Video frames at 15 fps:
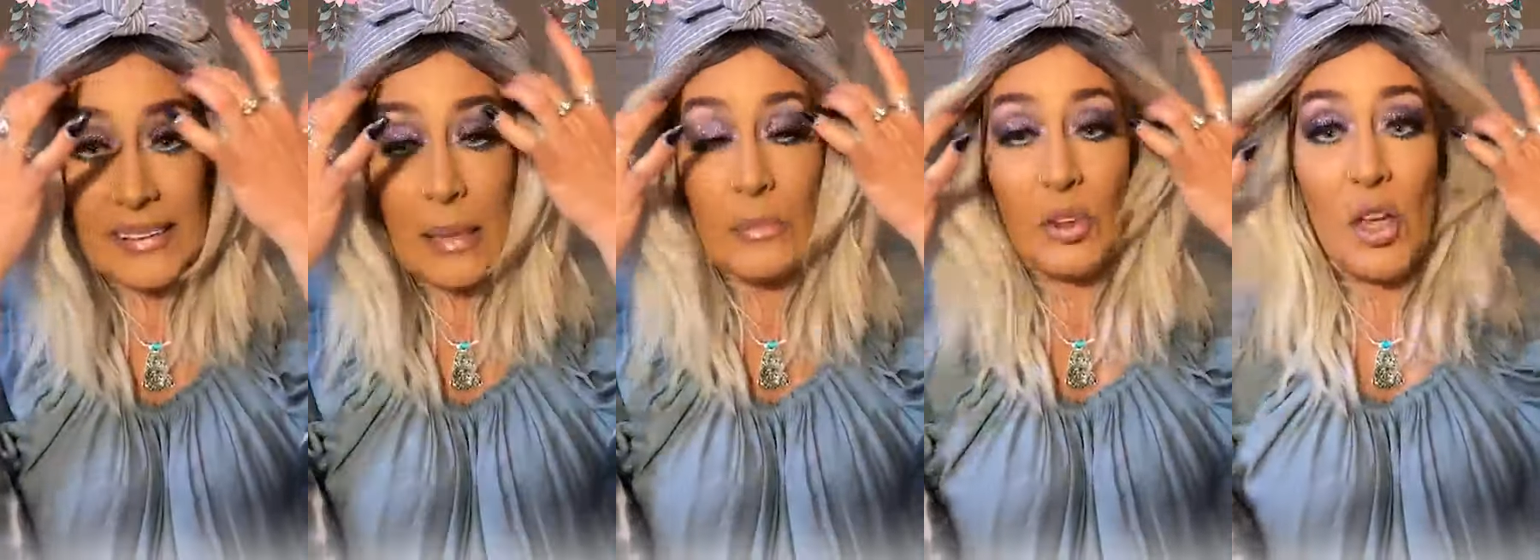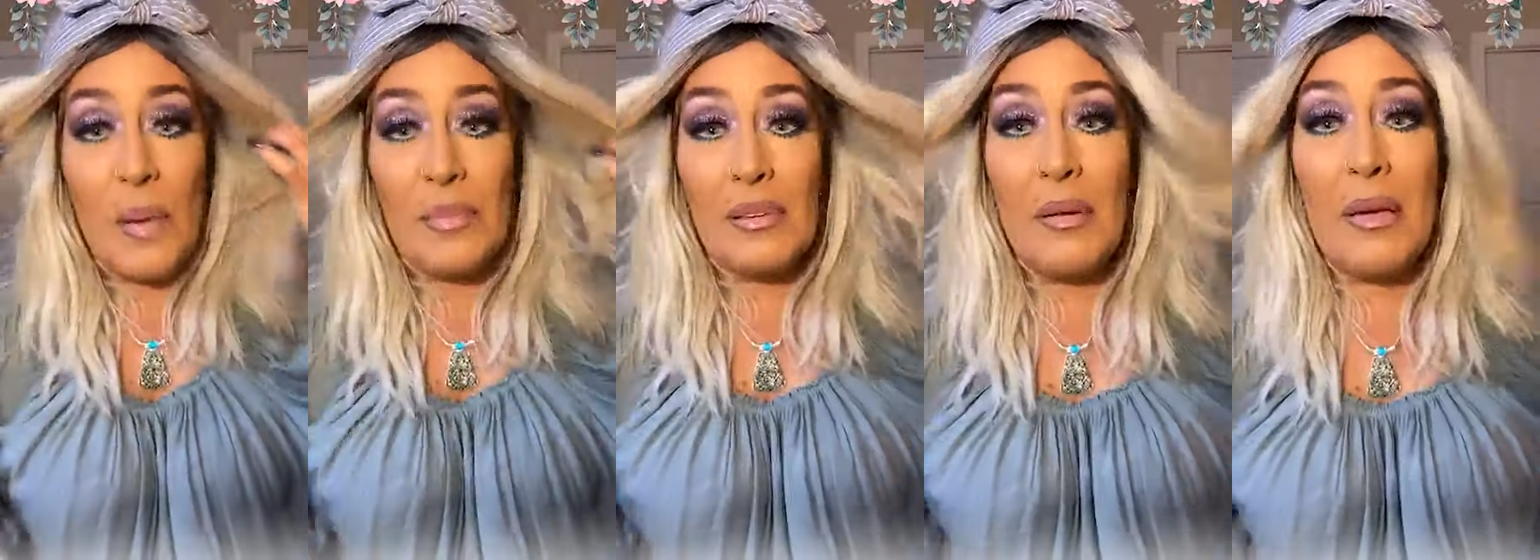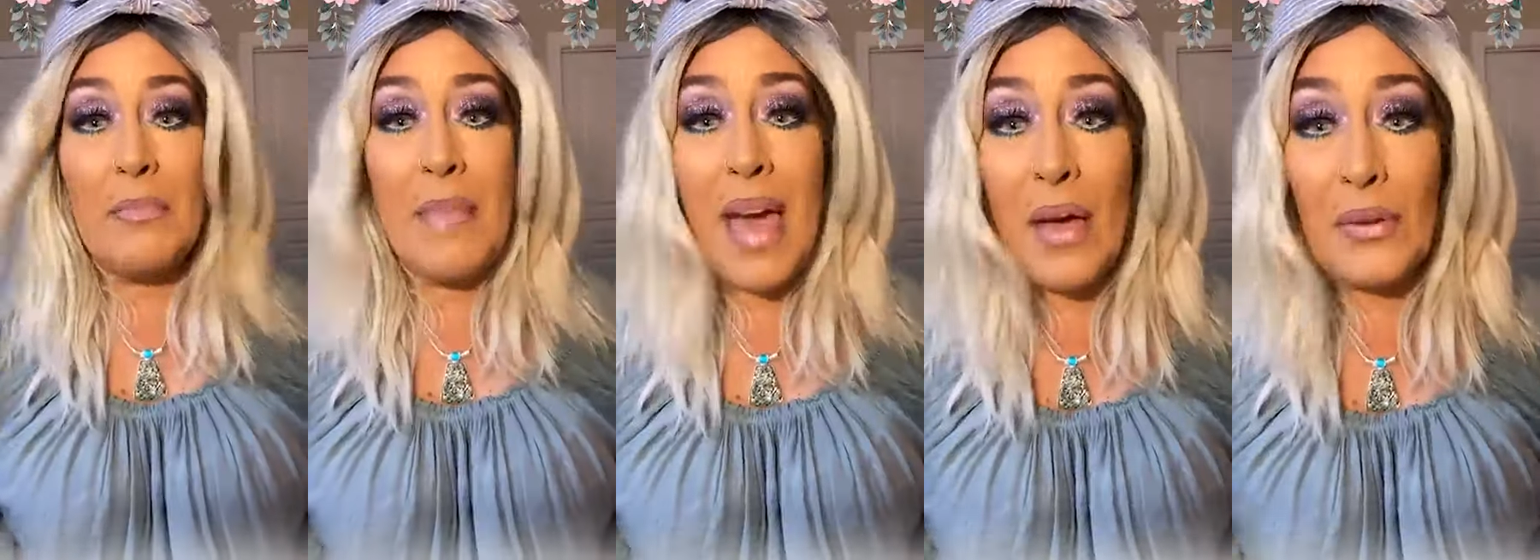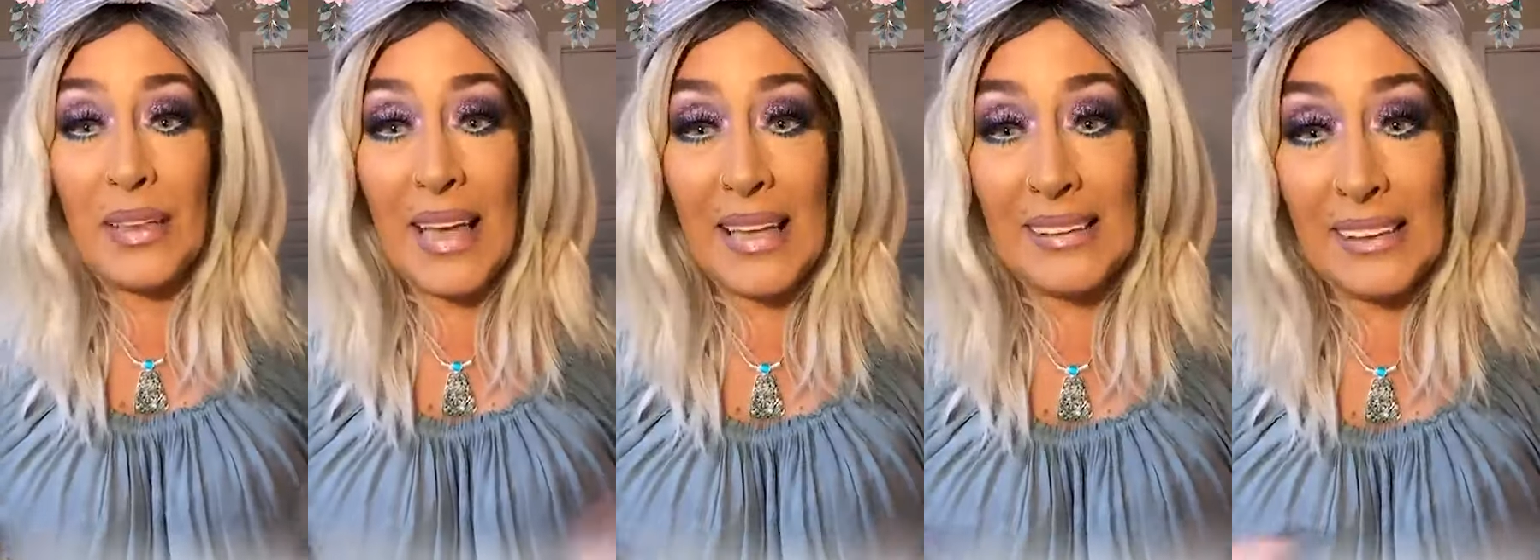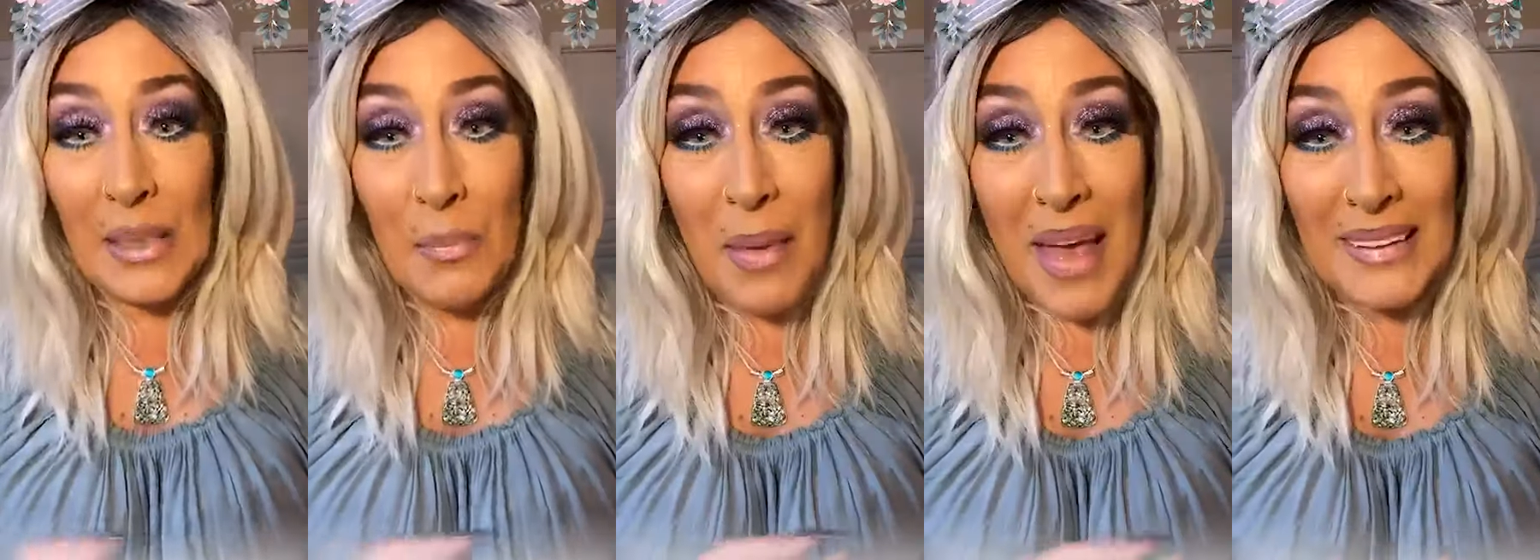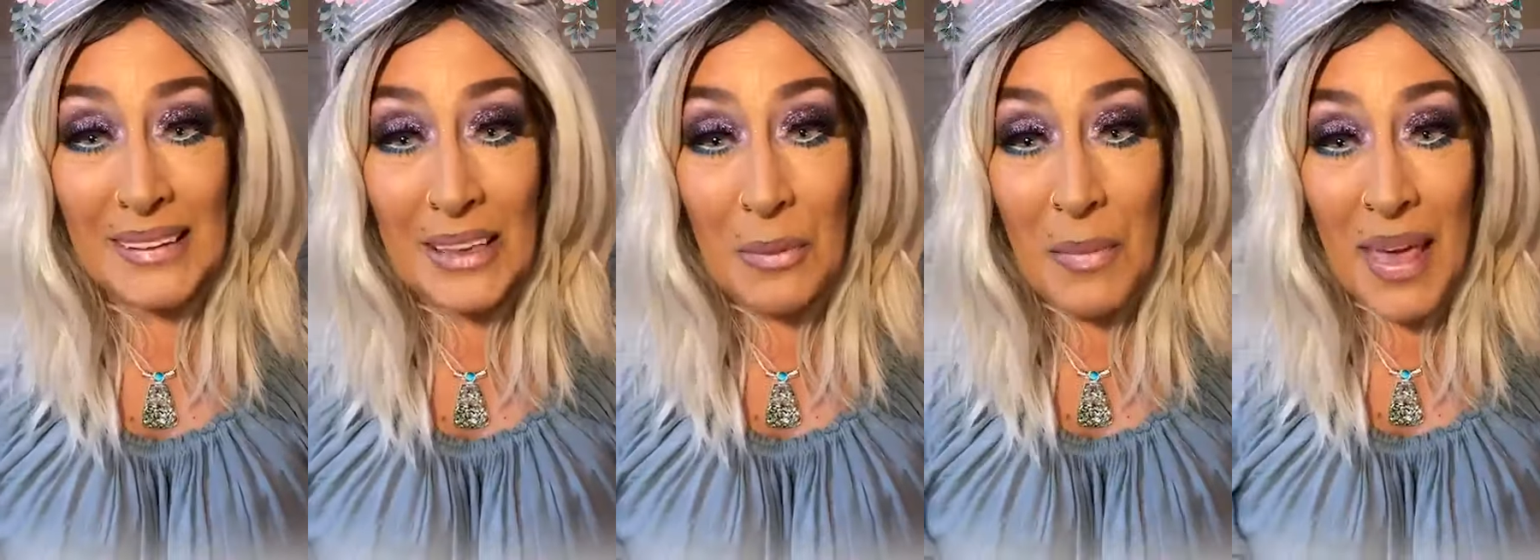Sometimes my mouth gets the
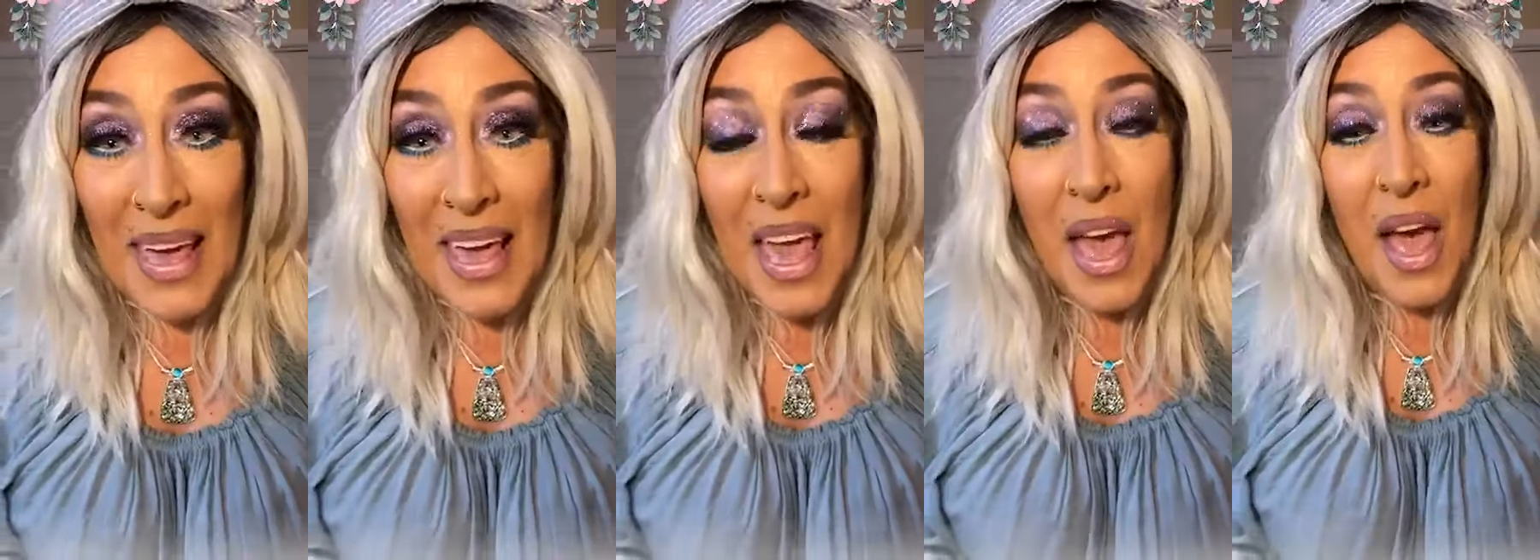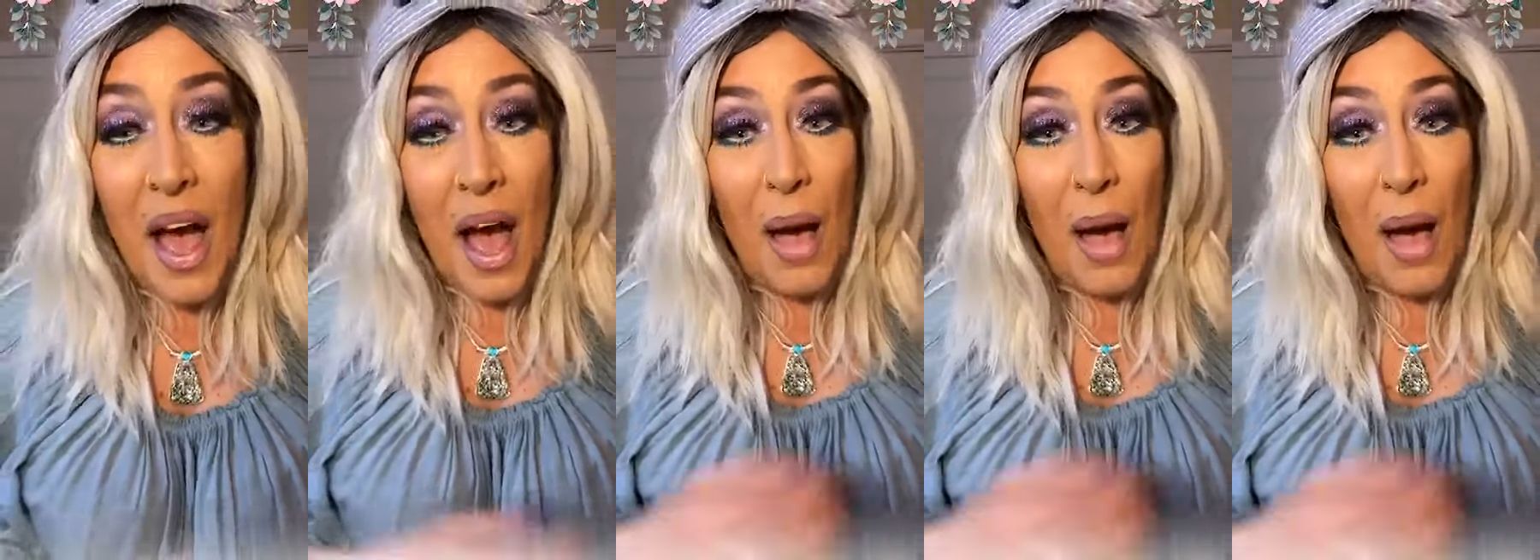best of me.